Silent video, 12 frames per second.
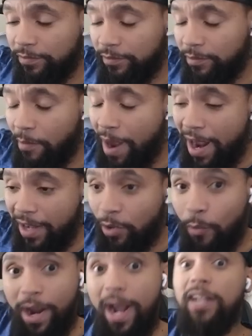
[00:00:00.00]
Man, the
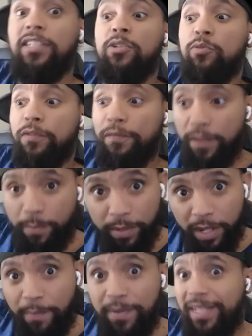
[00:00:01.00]
way how she was flipping
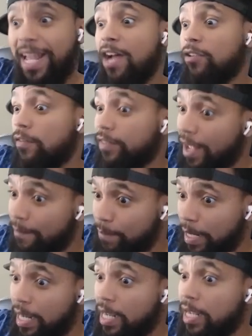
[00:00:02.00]
up and down off that
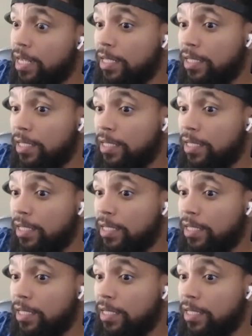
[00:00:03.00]
bed.